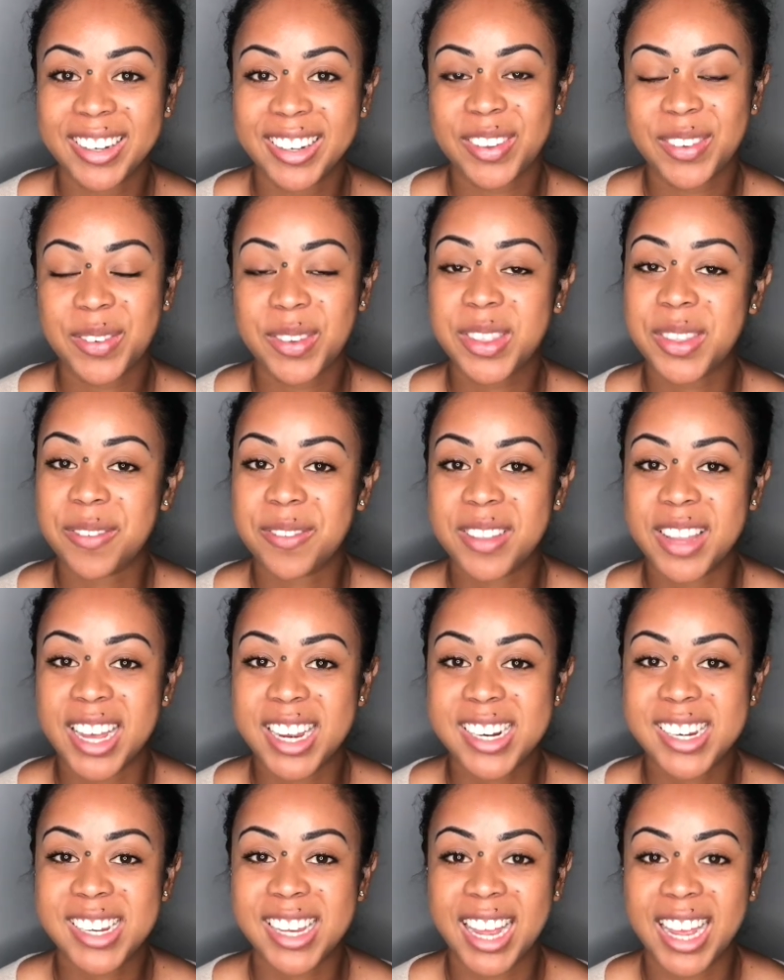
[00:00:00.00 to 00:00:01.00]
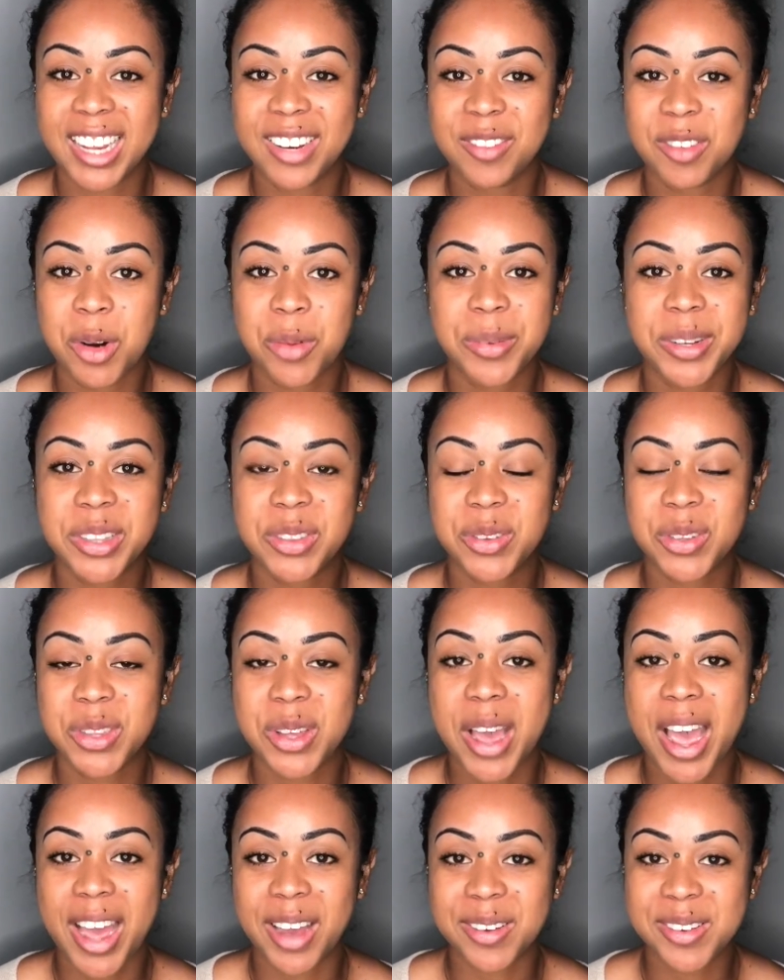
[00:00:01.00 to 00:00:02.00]
with a flashlight roaming through the
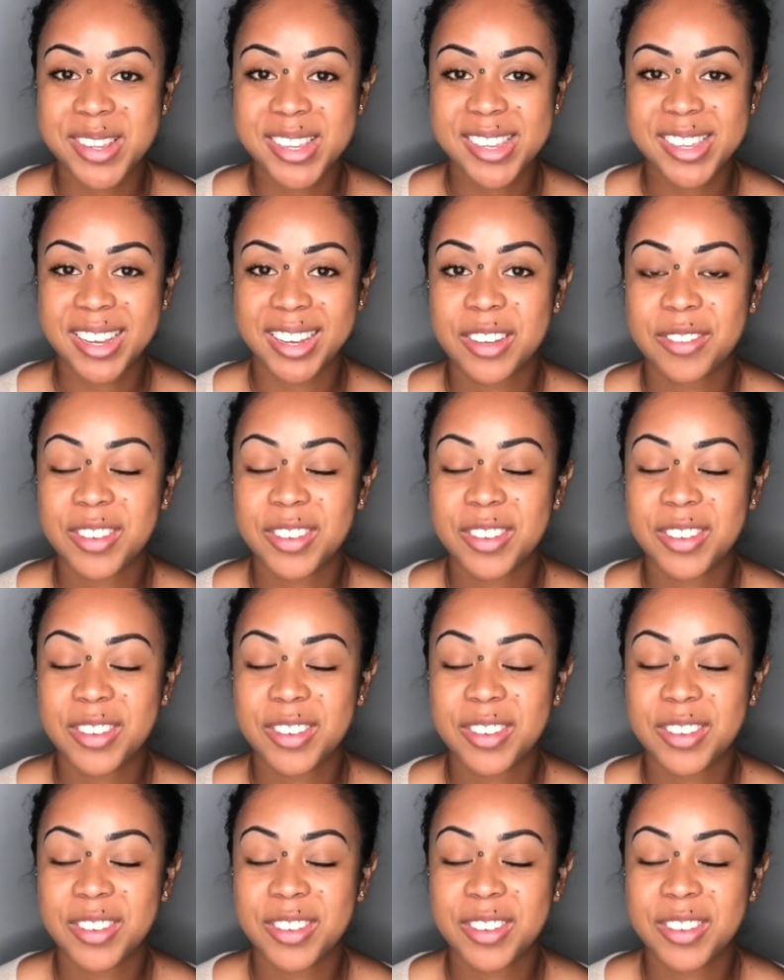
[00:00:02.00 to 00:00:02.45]
house